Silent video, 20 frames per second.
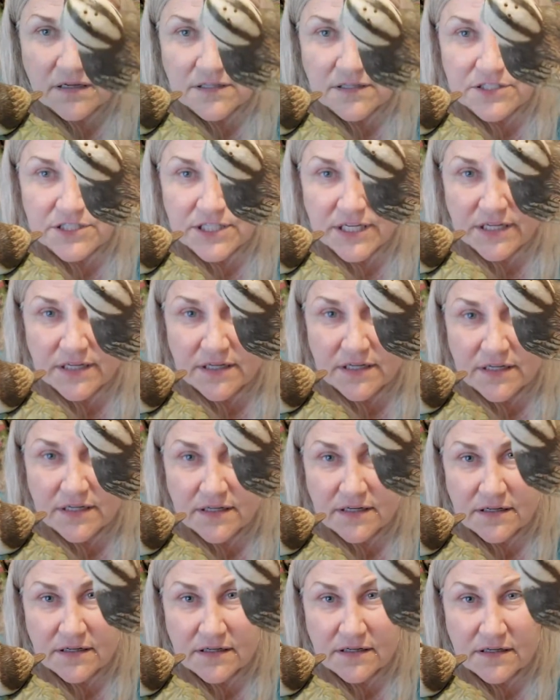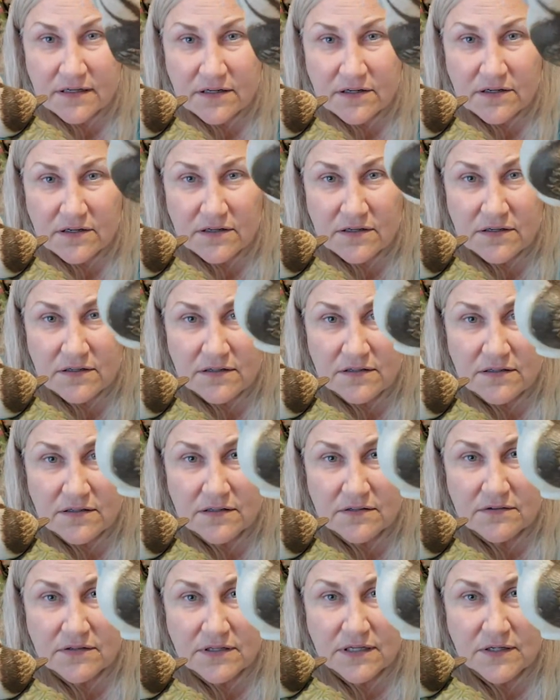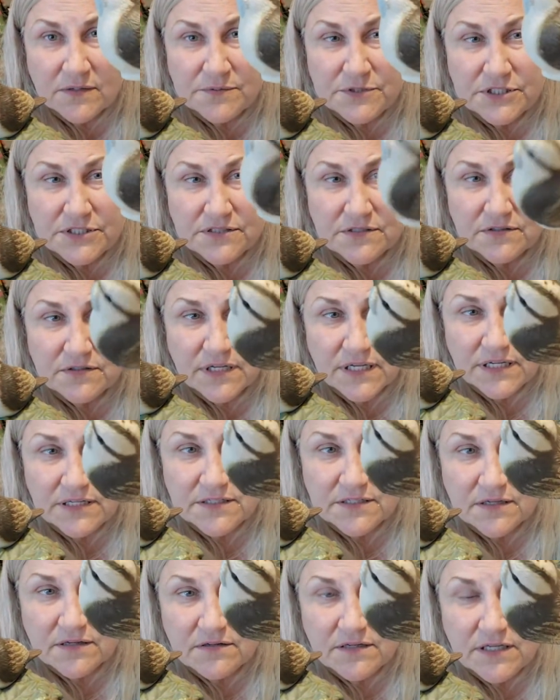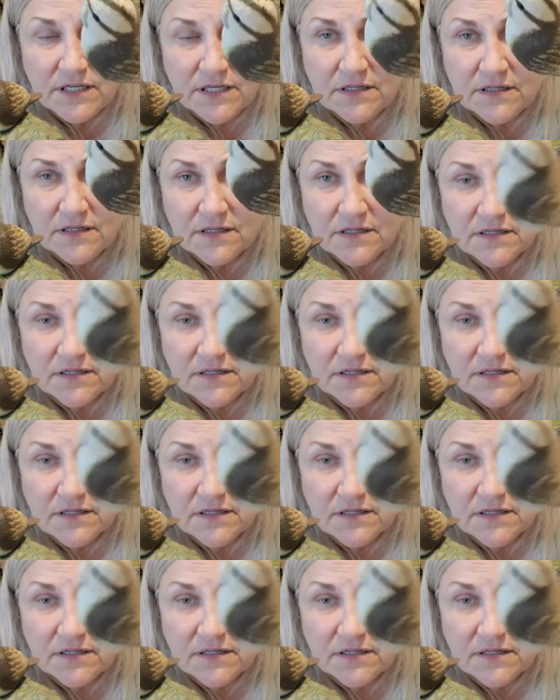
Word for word: Shaker. Oh, well, I hope she's okay, Tony.